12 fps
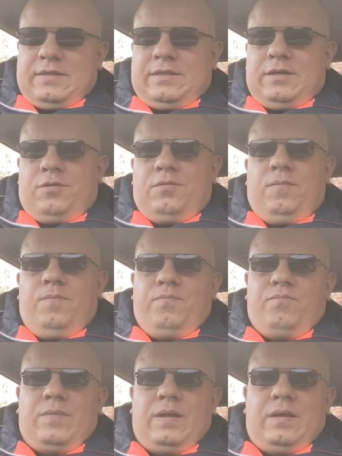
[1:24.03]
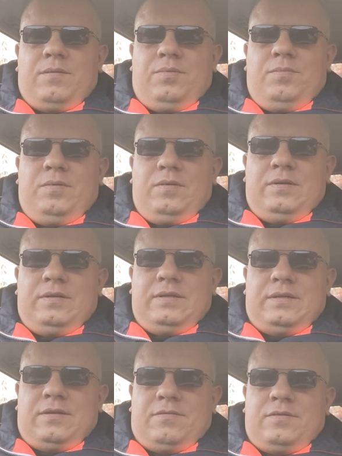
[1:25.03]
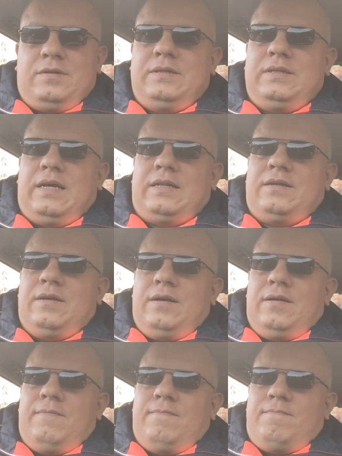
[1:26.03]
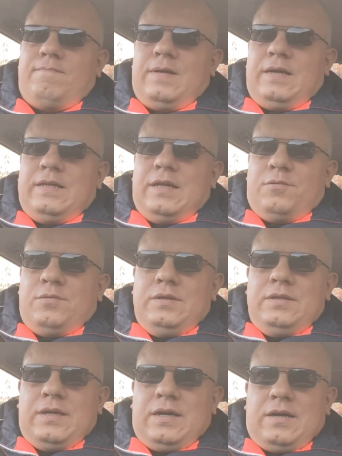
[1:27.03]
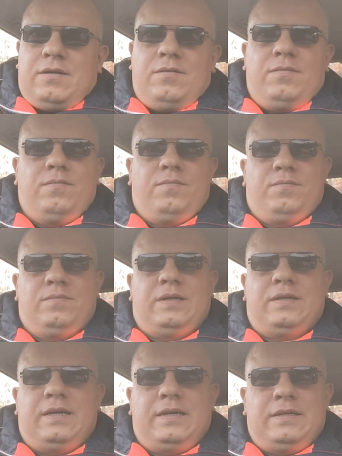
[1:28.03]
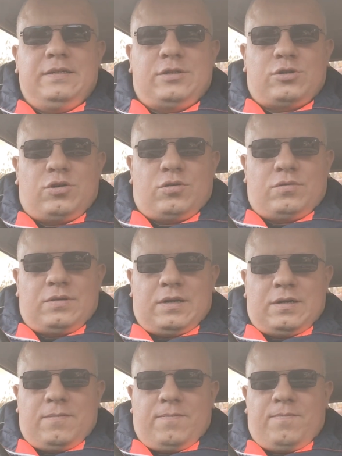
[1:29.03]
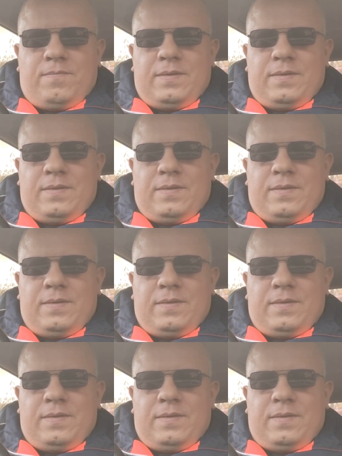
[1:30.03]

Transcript: So people discovered that in the winter the day is shorter